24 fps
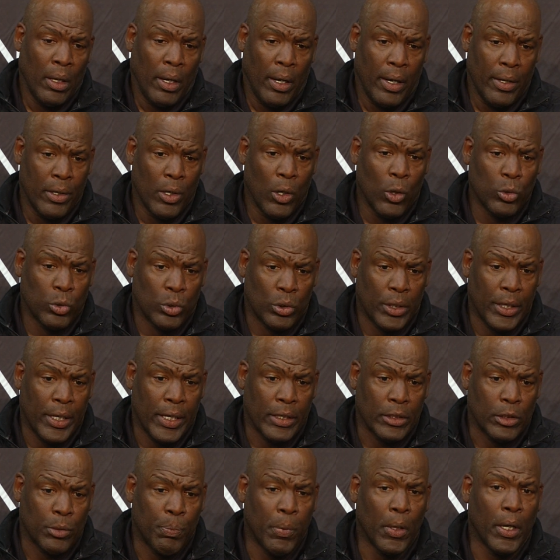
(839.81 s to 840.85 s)
and those
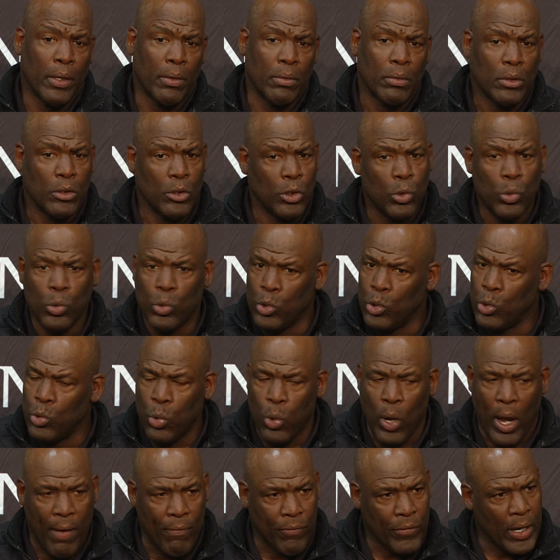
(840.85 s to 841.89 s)
things. But you
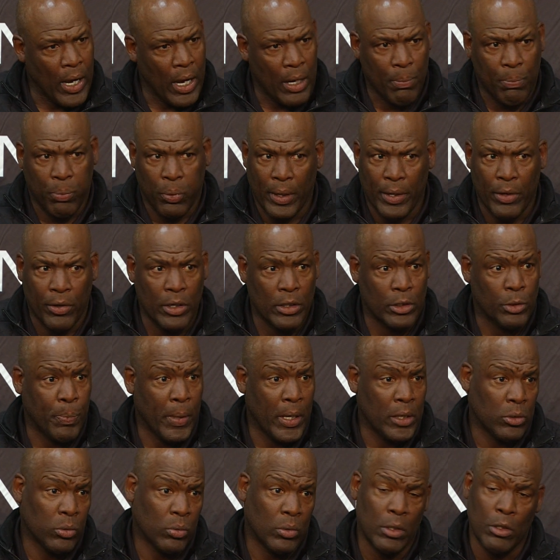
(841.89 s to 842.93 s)
have got to play good
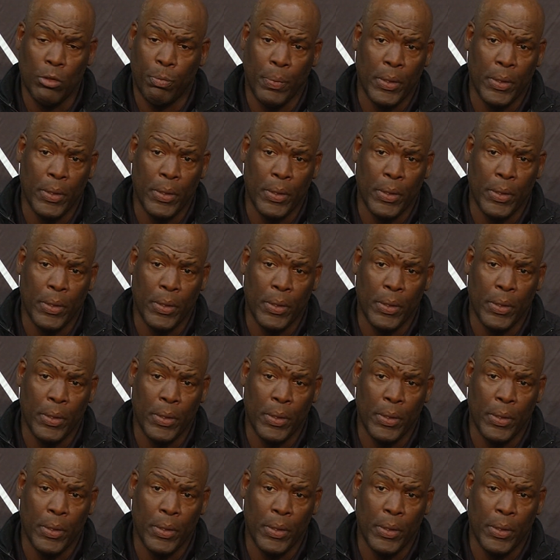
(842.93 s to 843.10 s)
special teams